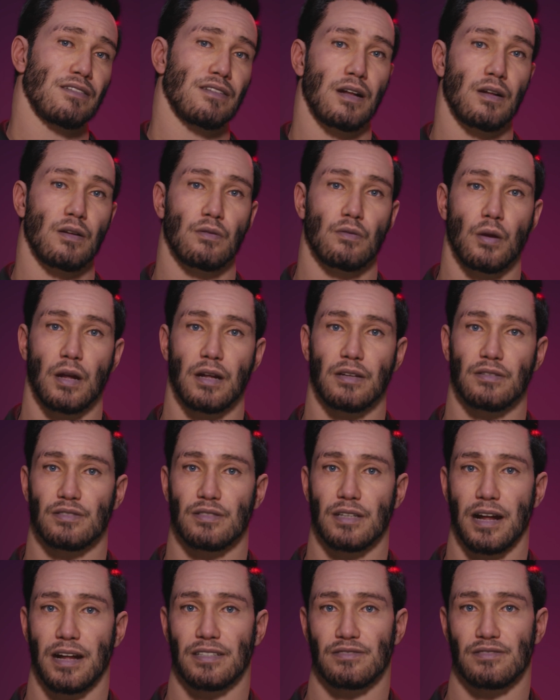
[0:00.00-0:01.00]
a
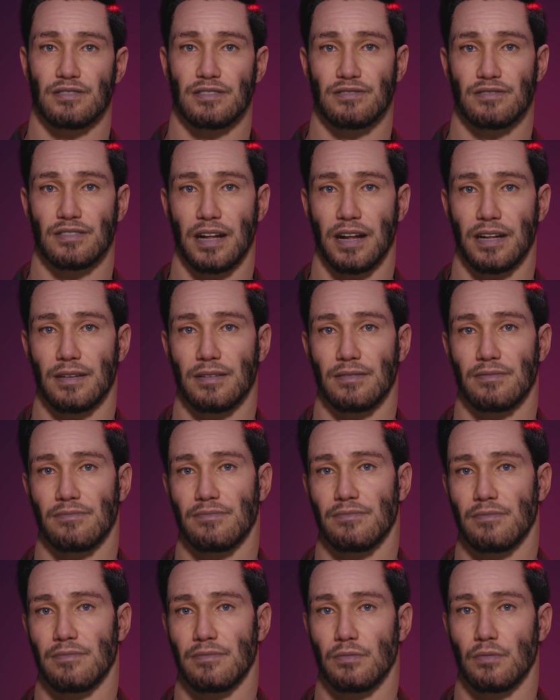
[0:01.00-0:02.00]
homogenized aesthetic,
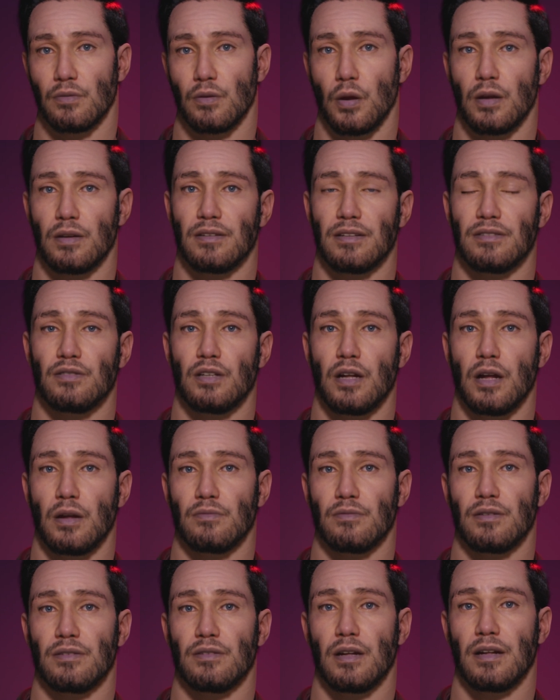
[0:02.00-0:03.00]
one that's
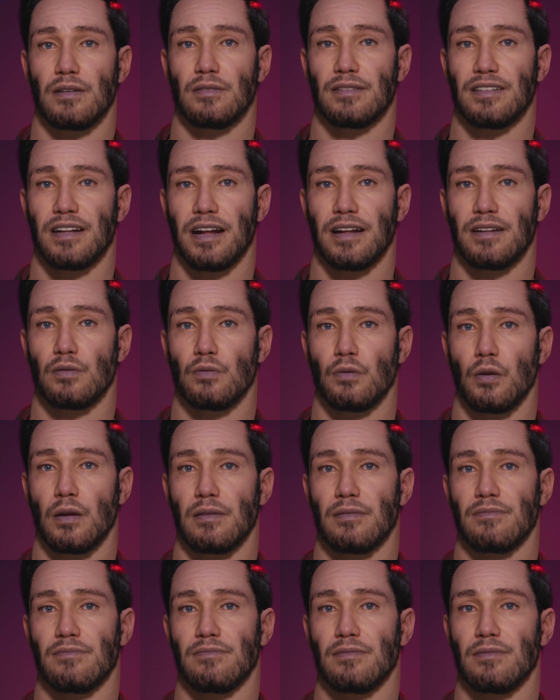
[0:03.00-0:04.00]
often unattainable.
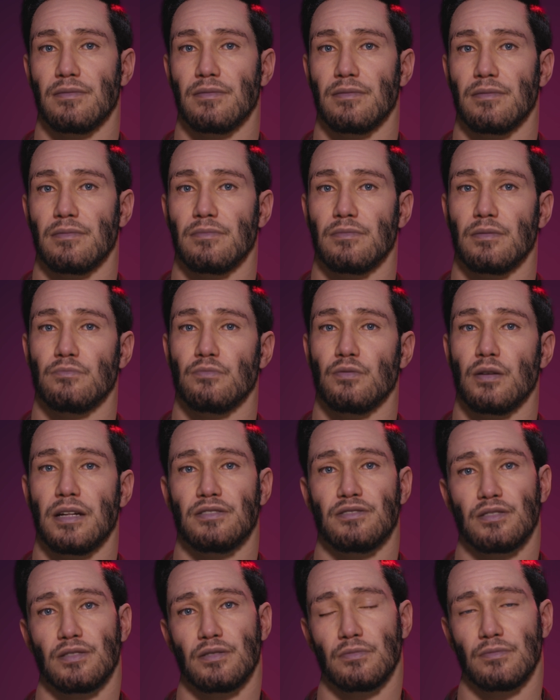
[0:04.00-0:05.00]
The
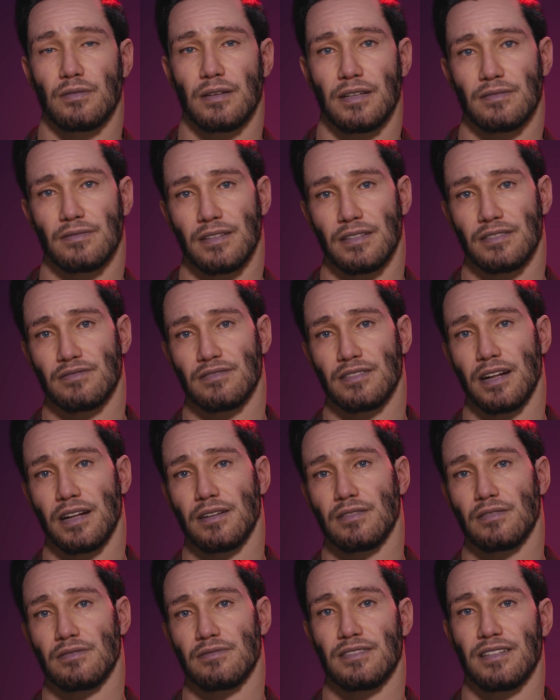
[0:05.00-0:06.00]
pressure to meet these
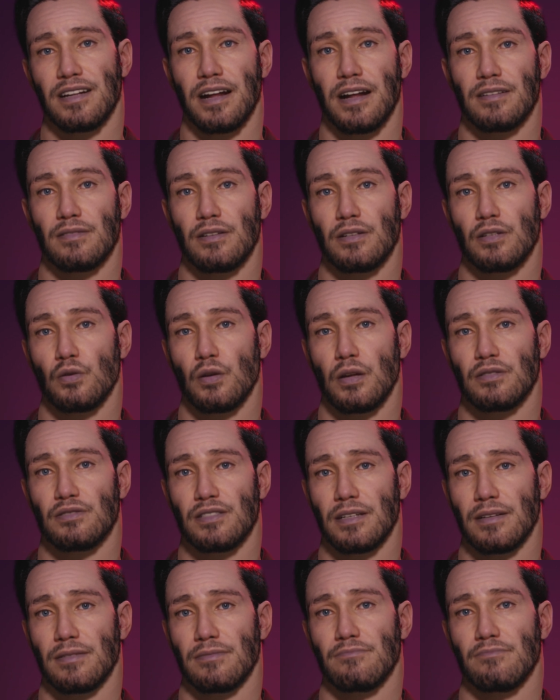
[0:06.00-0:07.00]
standards can be
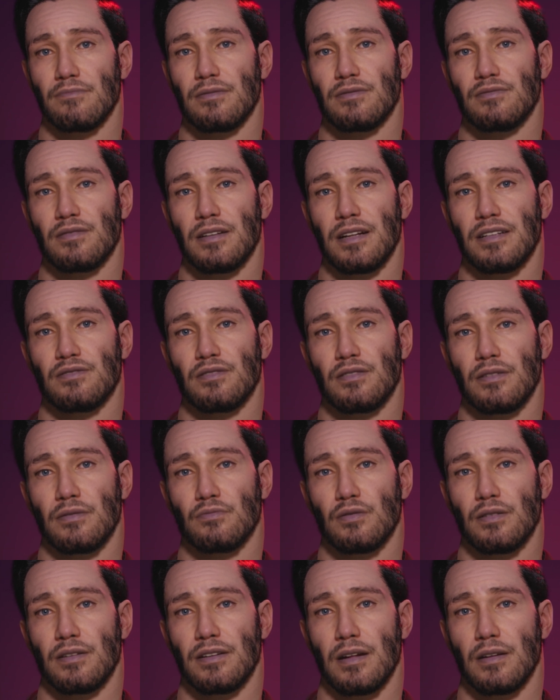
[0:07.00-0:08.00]
crushing, especially
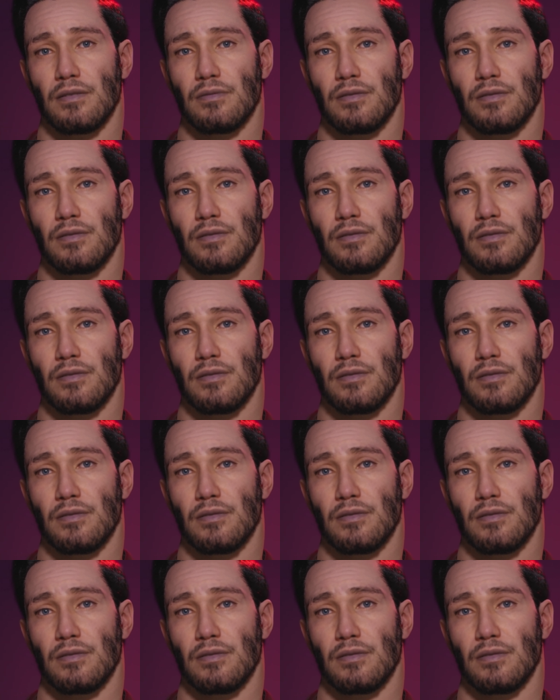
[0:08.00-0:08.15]
for younger